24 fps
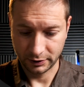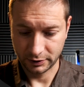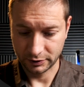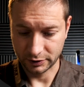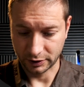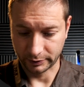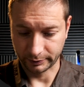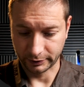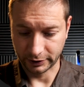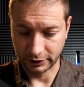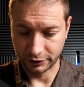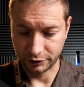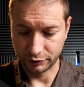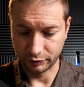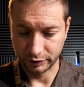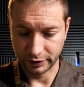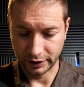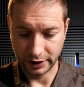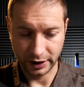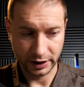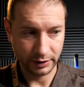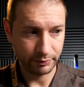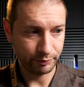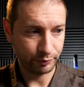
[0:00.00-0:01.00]
So I'm gonna do
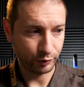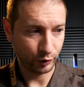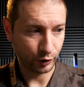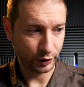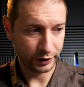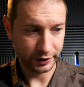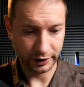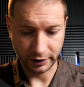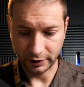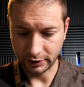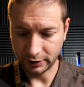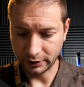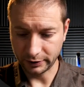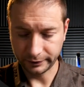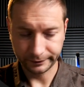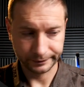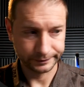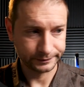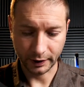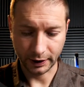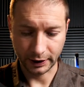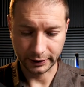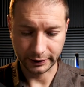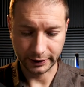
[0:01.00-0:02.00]
an import here,
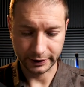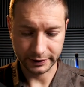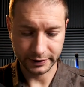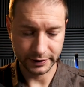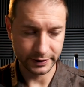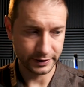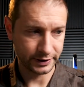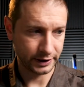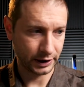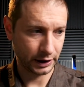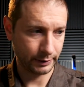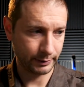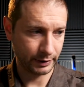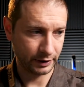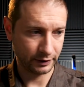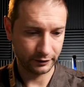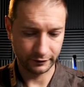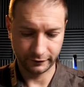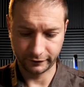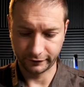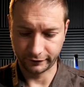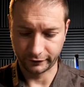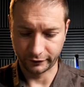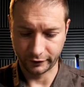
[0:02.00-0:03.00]
and this is coming
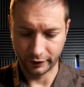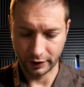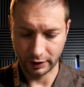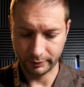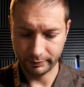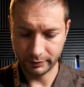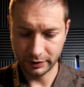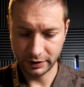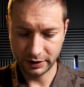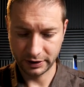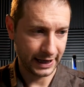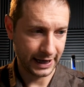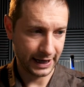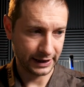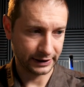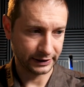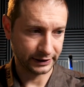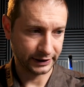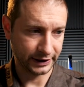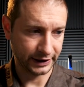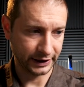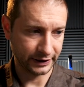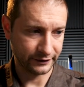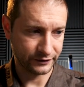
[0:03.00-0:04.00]
from at
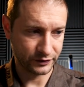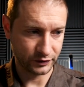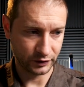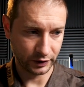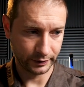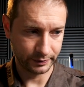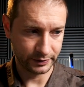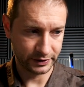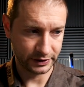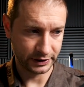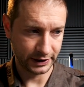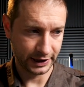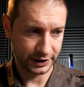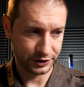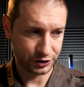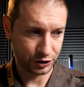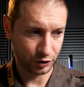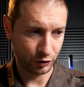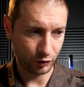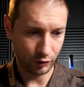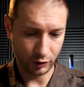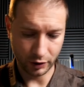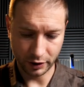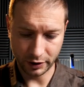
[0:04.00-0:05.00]
NativeScript slash
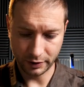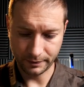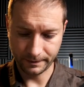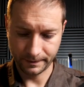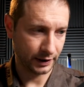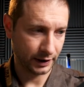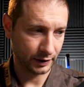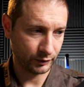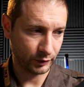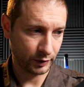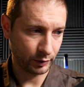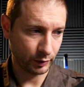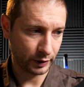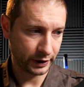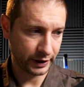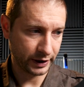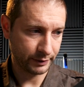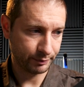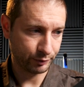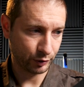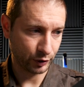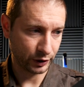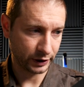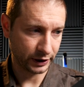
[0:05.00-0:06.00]
core, and we wanna
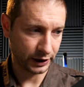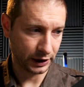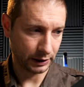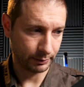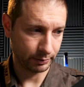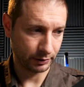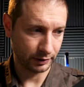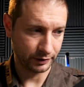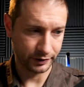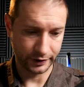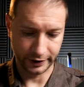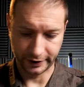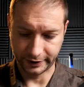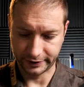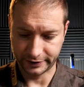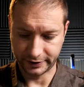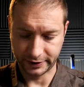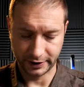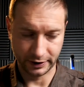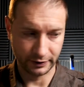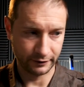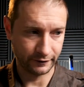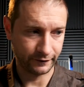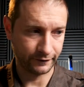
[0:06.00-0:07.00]
import a couple things
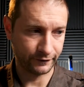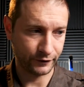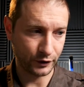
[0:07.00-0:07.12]
here.